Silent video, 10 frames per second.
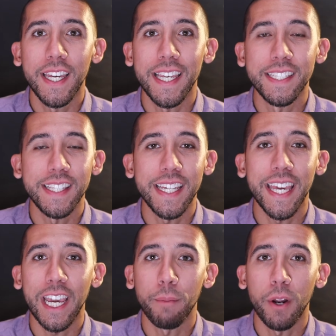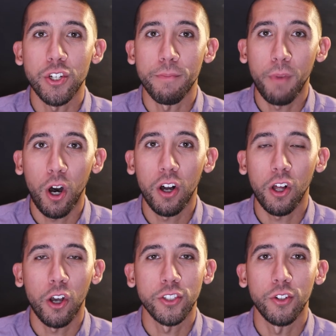is the King of Prussia Mall,
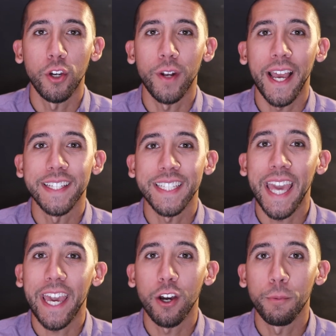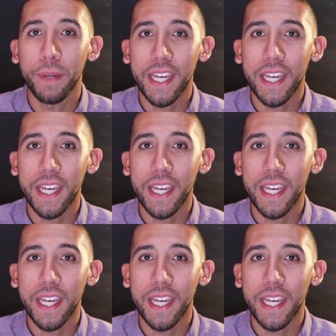also known as KOP.